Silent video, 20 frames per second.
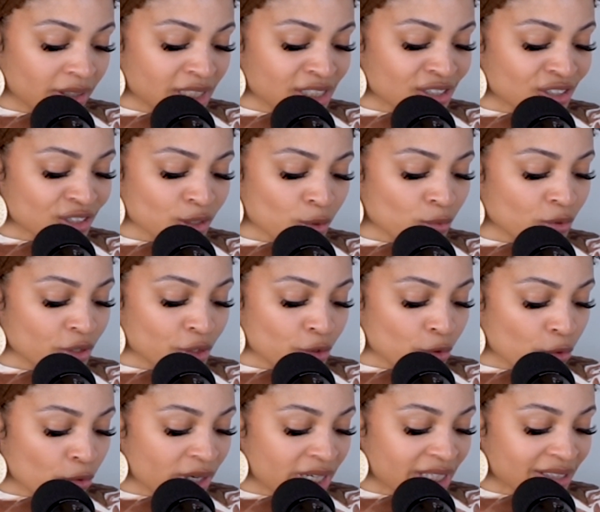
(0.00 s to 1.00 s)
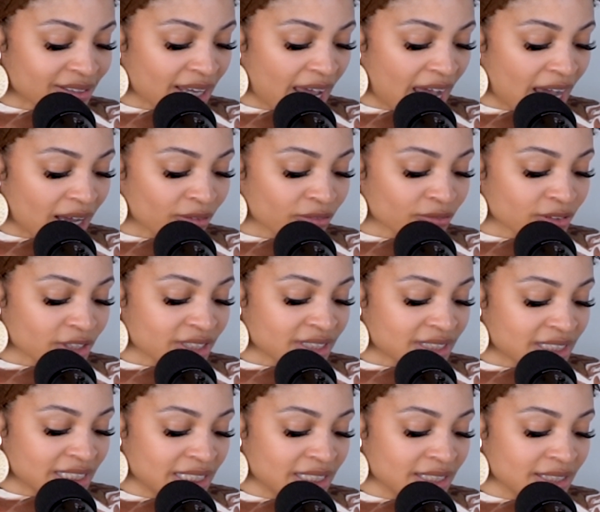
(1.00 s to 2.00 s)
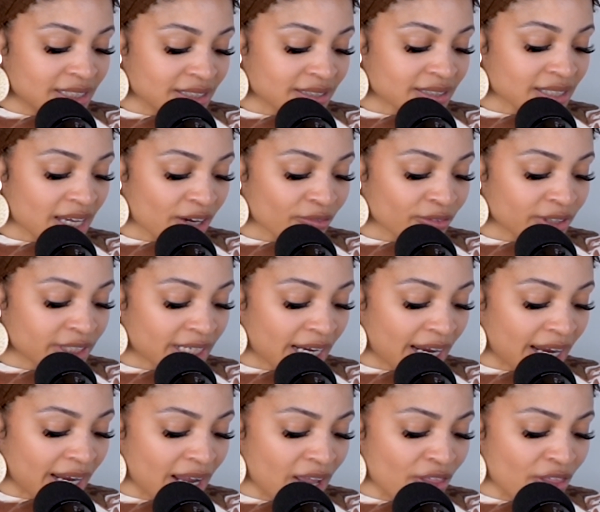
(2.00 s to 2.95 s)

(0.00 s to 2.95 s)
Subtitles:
It's so annoying to have to see this every day.